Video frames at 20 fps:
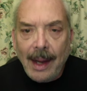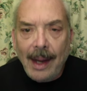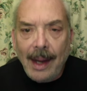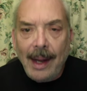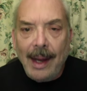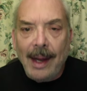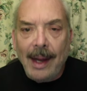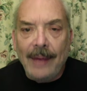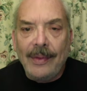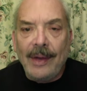
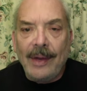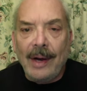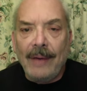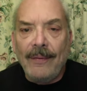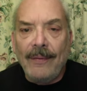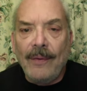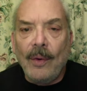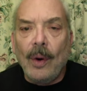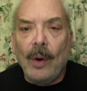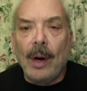And
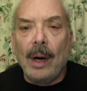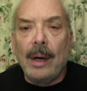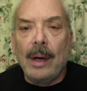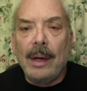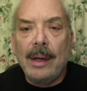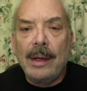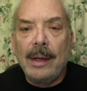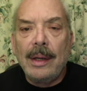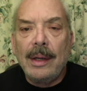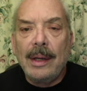therefore,
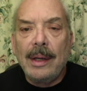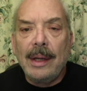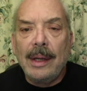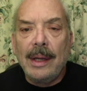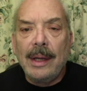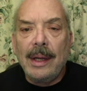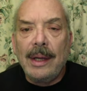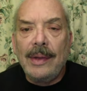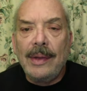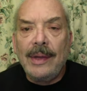
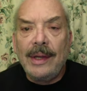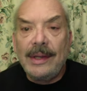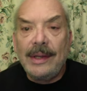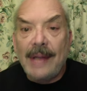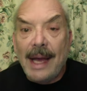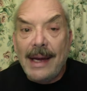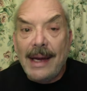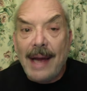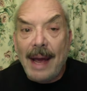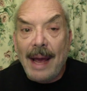in the
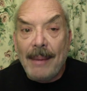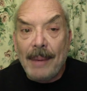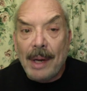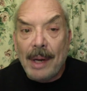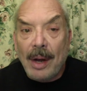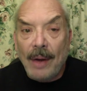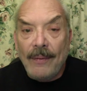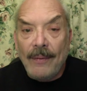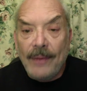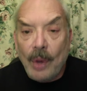dynamic
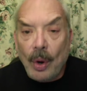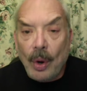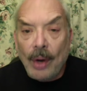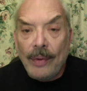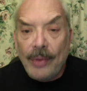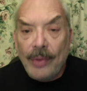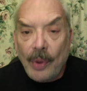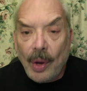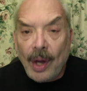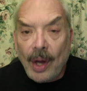of your
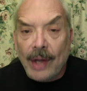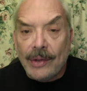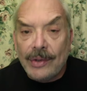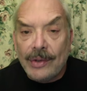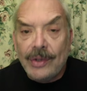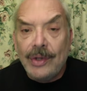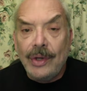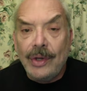thoughts,